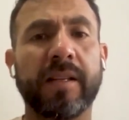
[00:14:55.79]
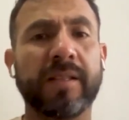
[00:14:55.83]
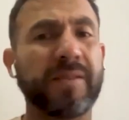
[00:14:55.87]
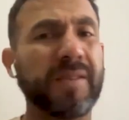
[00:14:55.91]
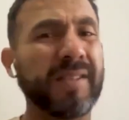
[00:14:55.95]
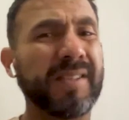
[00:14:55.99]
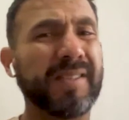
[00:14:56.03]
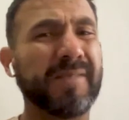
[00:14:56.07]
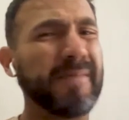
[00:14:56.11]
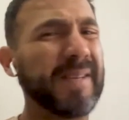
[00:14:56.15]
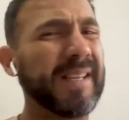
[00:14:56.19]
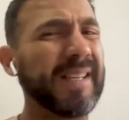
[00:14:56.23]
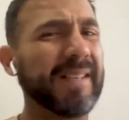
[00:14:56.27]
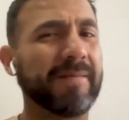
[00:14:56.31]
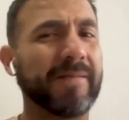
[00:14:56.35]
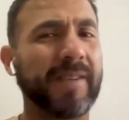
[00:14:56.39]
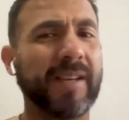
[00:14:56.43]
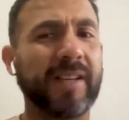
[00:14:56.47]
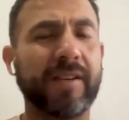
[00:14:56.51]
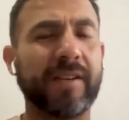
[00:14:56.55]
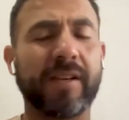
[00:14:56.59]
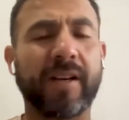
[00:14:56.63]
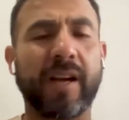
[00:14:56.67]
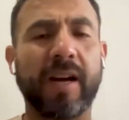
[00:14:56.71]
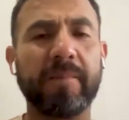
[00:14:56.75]
So it's been
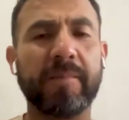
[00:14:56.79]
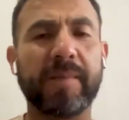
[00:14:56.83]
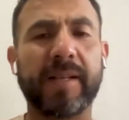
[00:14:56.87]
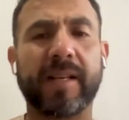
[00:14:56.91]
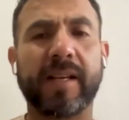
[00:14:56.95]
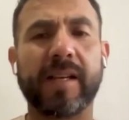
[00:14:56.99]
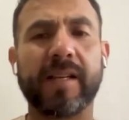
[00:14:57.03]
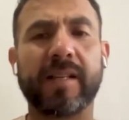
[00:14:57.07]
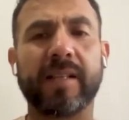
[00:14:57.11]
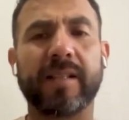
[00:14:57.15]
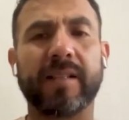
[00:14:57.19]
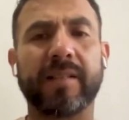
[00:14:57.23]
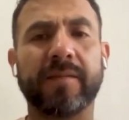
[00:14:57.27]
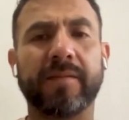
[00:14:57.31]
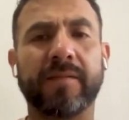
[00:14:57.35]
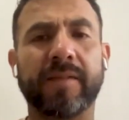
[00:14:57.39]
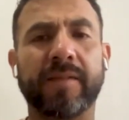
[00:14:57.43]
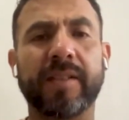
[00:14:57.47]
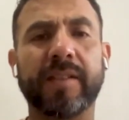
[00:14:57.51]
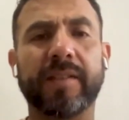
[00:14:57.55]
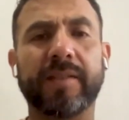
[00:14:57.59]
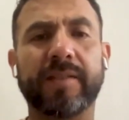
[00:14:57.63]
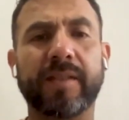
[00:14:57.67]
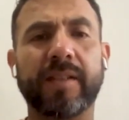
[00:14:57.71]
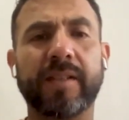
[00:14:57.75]
very complicated.
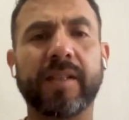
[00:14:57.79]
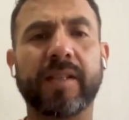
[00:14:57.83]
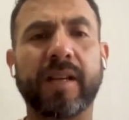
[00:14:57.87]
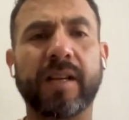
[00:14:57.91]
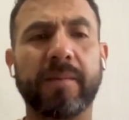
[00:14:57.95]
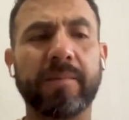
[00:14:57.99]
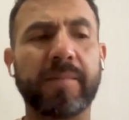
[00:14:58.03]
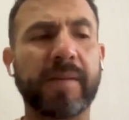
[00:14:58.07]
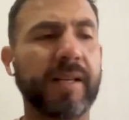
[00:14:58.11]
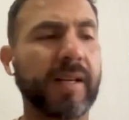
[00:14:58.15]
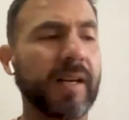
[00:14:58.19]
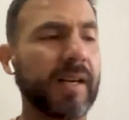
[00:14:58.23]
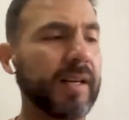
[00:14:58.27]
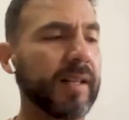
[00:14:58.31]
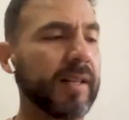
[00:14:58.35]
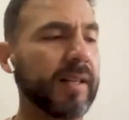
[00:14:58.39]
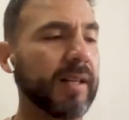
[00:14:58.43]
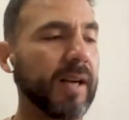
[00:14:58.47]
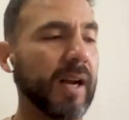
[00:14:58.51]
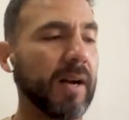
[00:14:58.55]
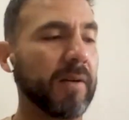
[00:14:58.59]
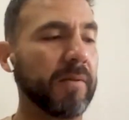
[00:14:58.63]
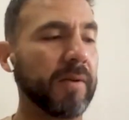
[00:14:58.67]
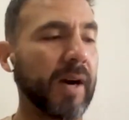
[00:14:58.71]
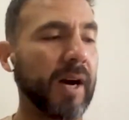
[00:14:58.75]
very, very complicated
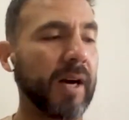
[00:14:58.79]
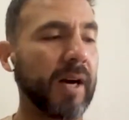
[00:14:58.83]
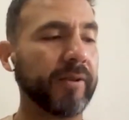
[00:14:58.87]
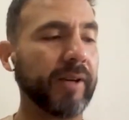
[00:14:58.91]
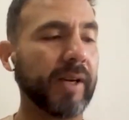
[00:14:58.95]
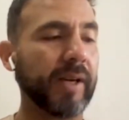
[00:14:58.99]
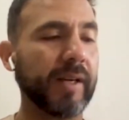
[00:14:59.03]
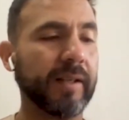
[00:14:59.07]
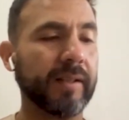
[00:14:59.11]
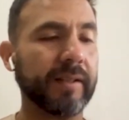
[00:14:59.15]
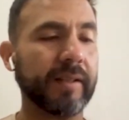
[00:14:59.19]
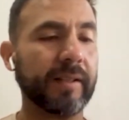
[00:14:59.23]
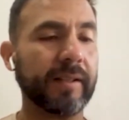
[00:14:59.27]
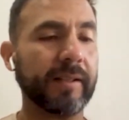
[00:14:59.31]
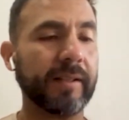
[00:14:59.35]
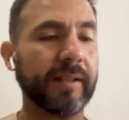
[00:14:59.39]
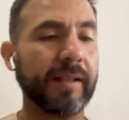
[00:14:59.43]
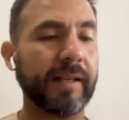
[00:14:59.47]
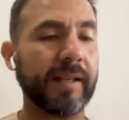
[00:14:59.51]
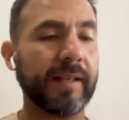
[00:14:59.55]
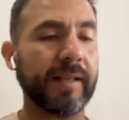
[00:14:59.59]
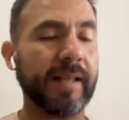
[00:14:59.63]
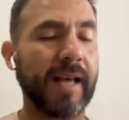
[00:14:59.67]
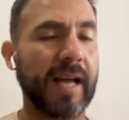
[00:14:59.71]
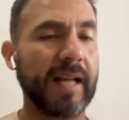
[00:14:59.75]
in our area,
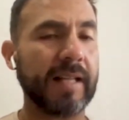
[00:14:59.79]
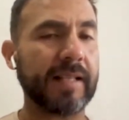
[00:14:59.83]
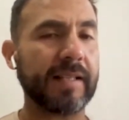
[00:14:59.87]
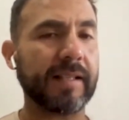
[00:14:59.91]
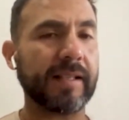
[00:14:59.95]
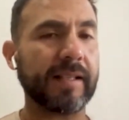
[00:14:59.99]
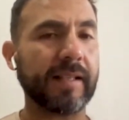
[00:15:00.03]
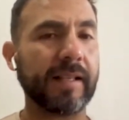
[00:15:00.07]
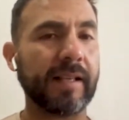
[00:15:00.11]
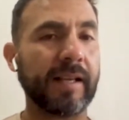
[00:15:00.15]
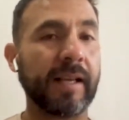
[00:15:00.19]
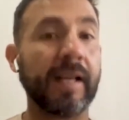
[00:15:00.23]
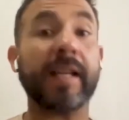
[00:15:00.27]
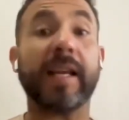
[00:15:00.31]
in our